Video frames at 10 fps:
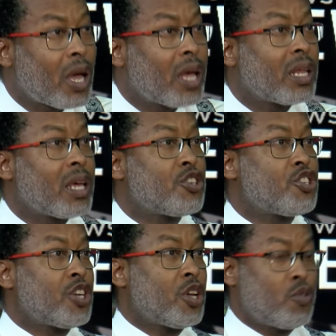Are there
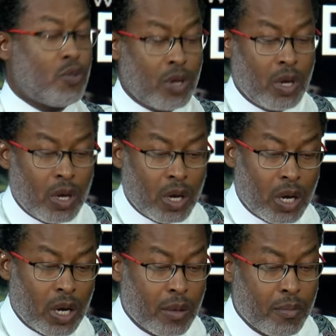scheduled
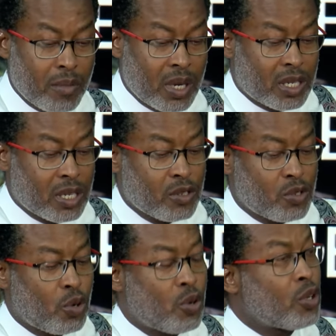uh, meetings
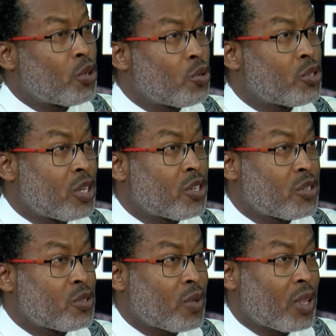or
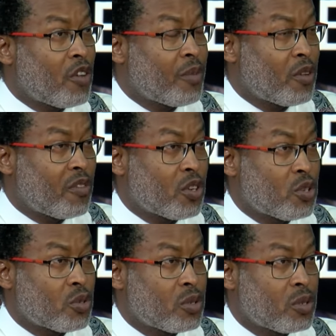negotiations with government officials?